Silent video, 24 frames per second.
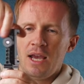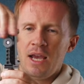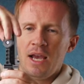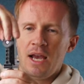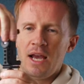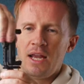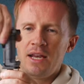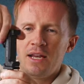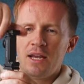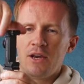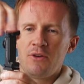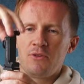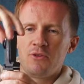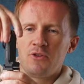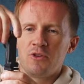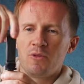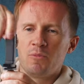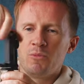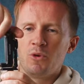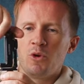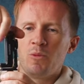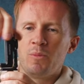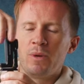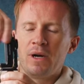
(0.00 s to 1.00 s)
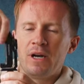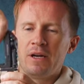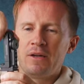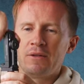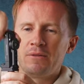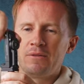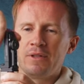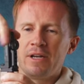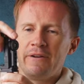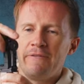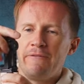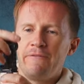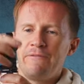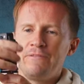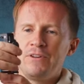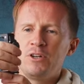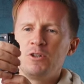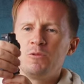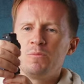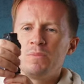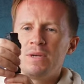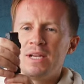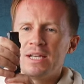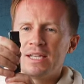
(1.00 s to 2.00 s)
And now your mobile
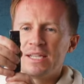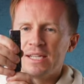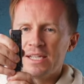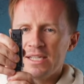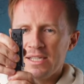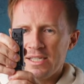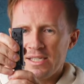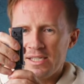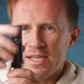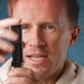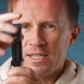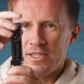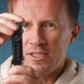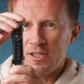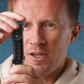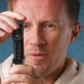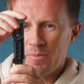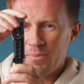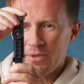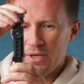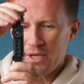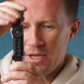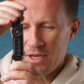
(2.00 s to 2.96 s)
filmmaking setup